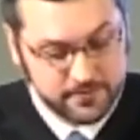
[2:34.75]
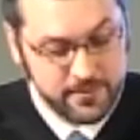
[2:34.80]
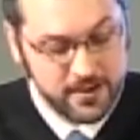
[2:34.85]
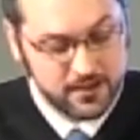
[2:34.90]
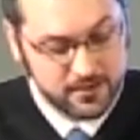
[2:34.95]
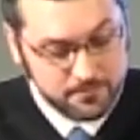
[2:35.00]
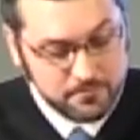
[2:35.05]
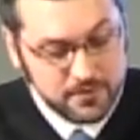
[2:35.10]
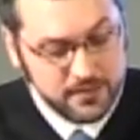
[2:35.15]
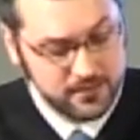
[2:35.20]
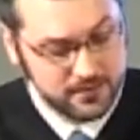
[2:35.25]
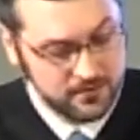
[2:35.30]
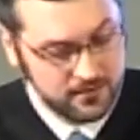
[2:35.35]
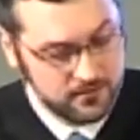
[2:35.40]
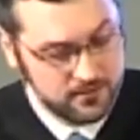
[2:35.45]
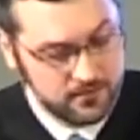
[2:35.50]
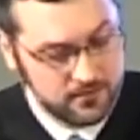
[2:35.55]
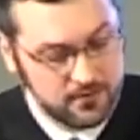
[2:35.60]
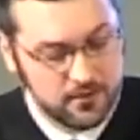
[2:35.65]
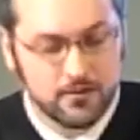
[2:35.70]
make me,
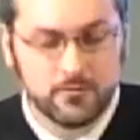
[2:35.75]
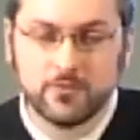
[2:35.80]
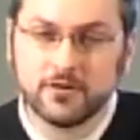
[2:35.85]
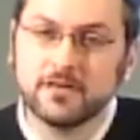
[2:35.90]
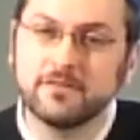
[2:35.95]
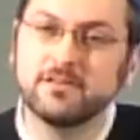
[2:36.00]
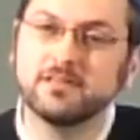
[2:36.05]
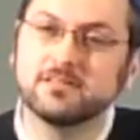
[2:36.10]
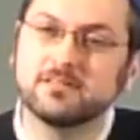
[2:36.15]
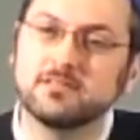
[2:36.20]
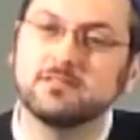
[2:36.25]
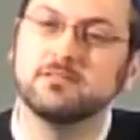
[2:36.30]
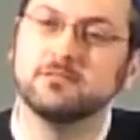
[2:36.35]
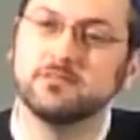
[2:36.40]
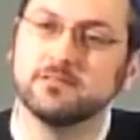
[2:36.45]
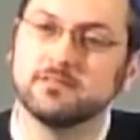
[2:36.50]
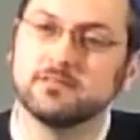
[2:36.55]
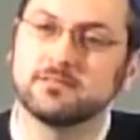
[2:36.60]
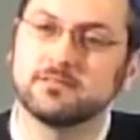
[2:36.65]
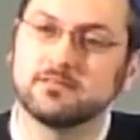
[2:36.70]
one of his
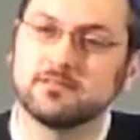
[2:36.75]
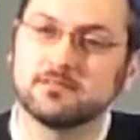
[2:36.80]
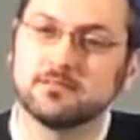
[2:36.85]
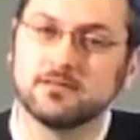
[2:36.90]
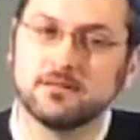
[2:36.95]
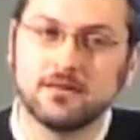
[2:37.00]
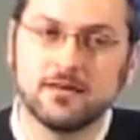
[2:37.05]
students,